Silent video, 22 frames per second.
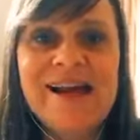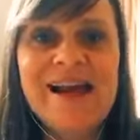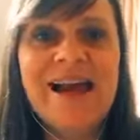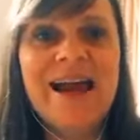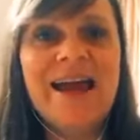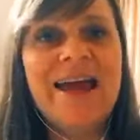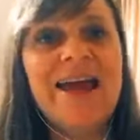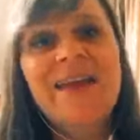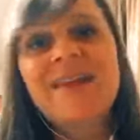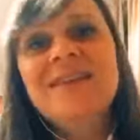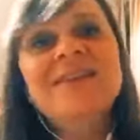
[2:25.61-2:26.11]

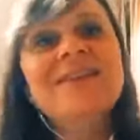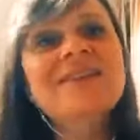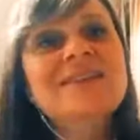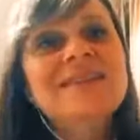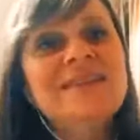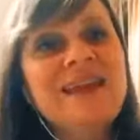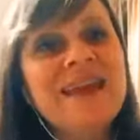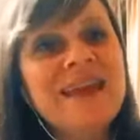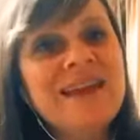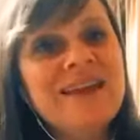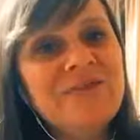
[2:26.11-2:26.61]
And
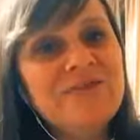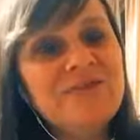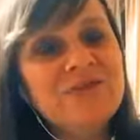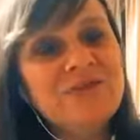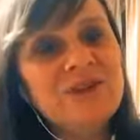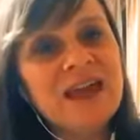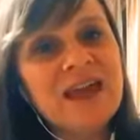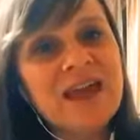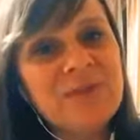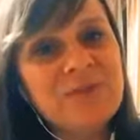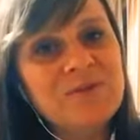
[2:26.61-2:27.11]
then if you
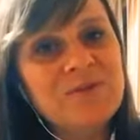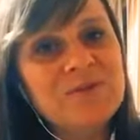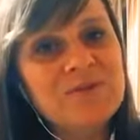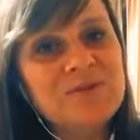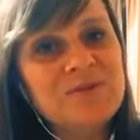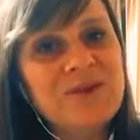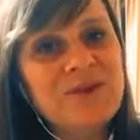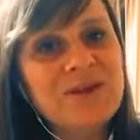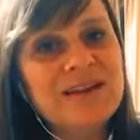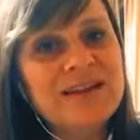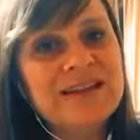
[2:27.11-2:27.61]
keep
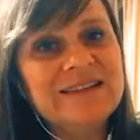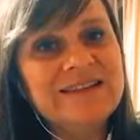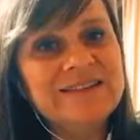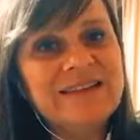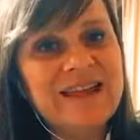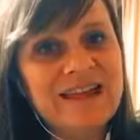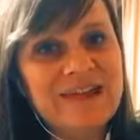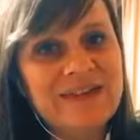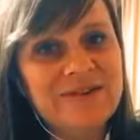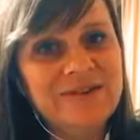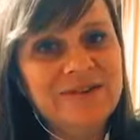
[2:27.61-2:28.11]
scrolling
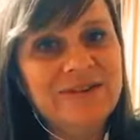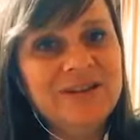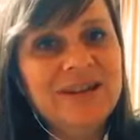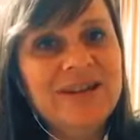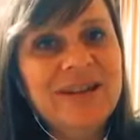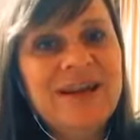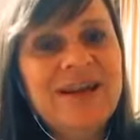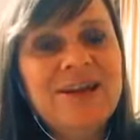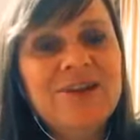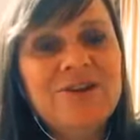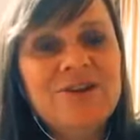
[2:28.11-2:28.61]
down,
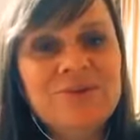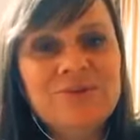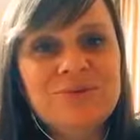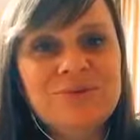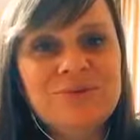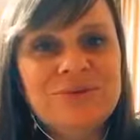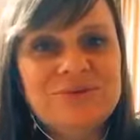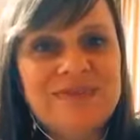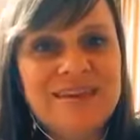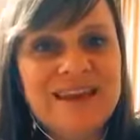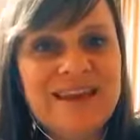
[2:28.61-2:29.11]
you'll
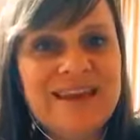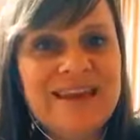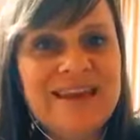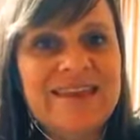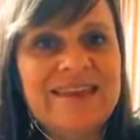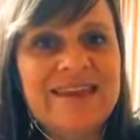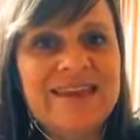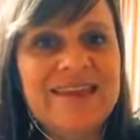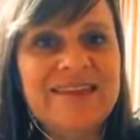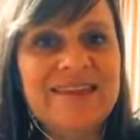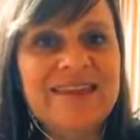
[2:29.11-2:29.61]
see
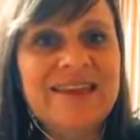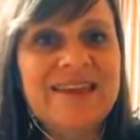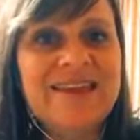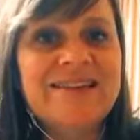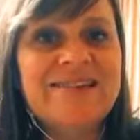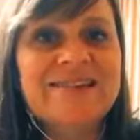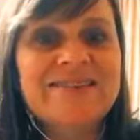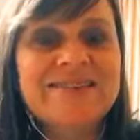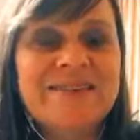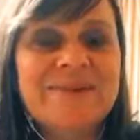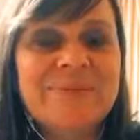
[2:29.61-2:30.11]
that
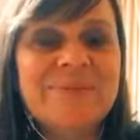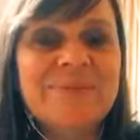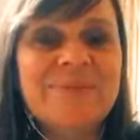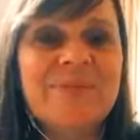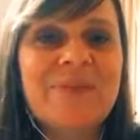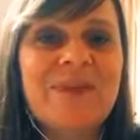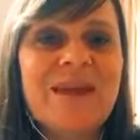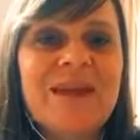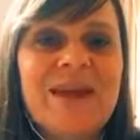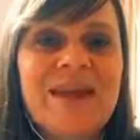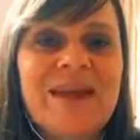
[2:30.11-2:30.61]
there's
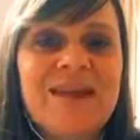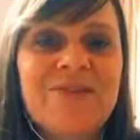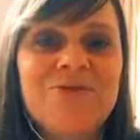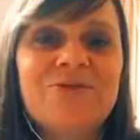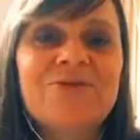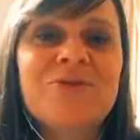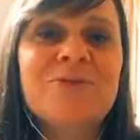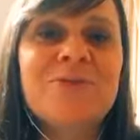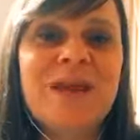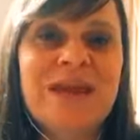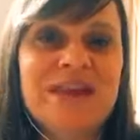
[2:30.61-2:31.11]
some
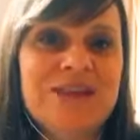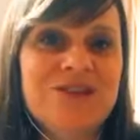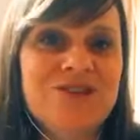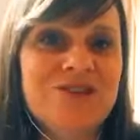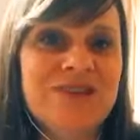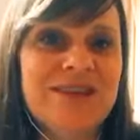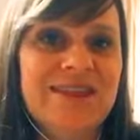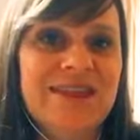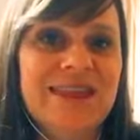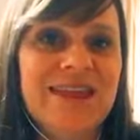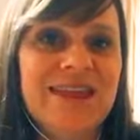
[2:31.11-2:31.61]

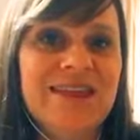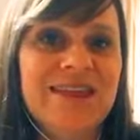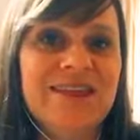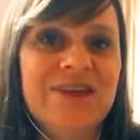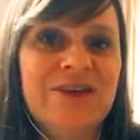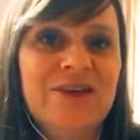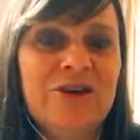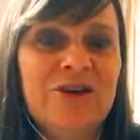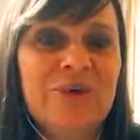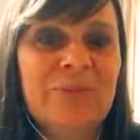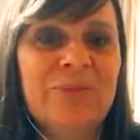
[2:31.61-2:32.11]
information there that
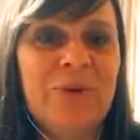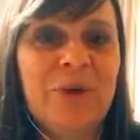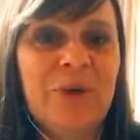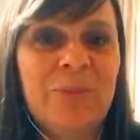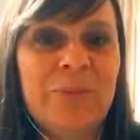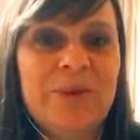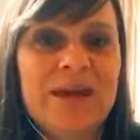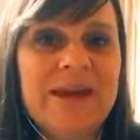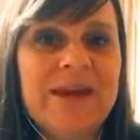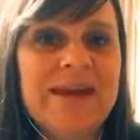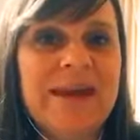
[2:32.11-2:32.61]
you can
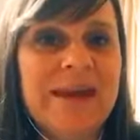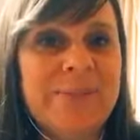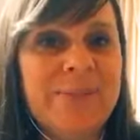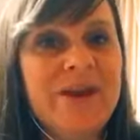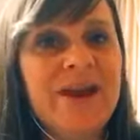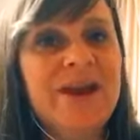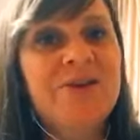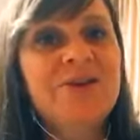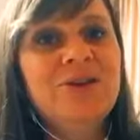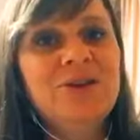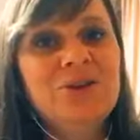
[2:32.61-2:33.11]
pop in
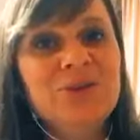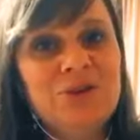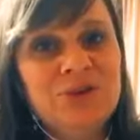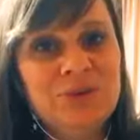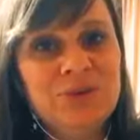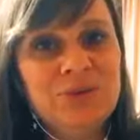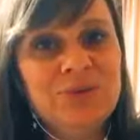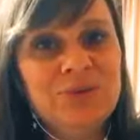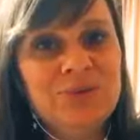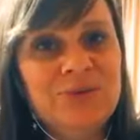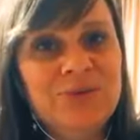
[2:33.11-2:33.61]
about
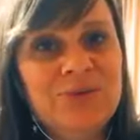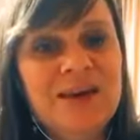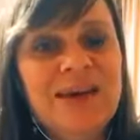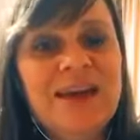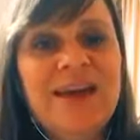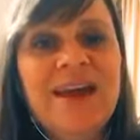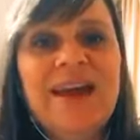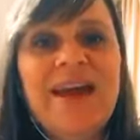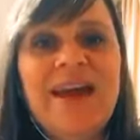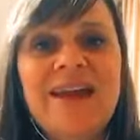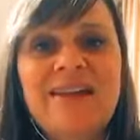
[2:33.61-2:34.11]
you
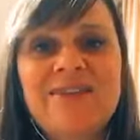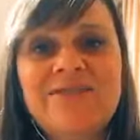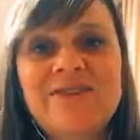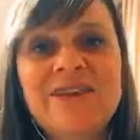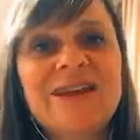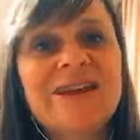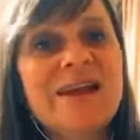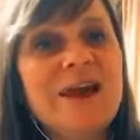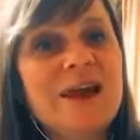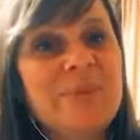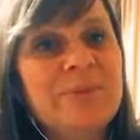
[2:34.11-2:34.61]
and you
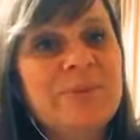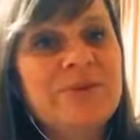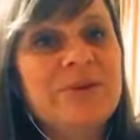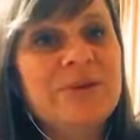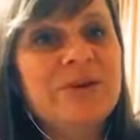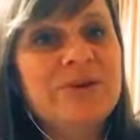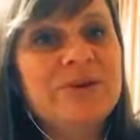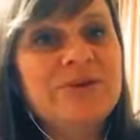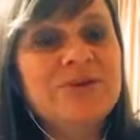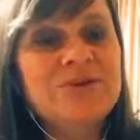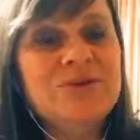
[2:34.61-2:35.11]
can
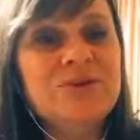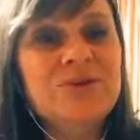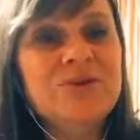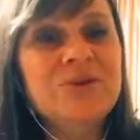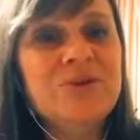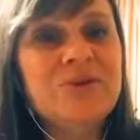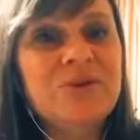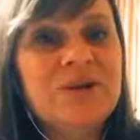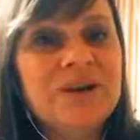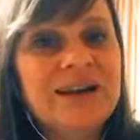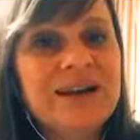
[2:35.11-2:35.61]
upload
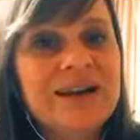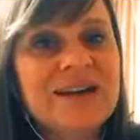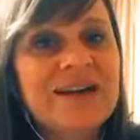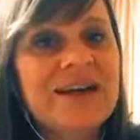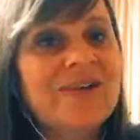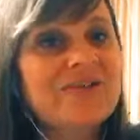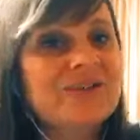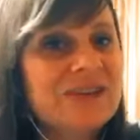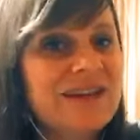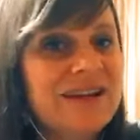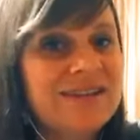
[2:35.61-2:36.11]
your uh,
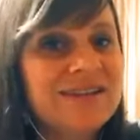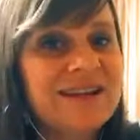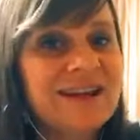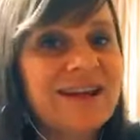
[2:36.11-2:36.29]
cover letter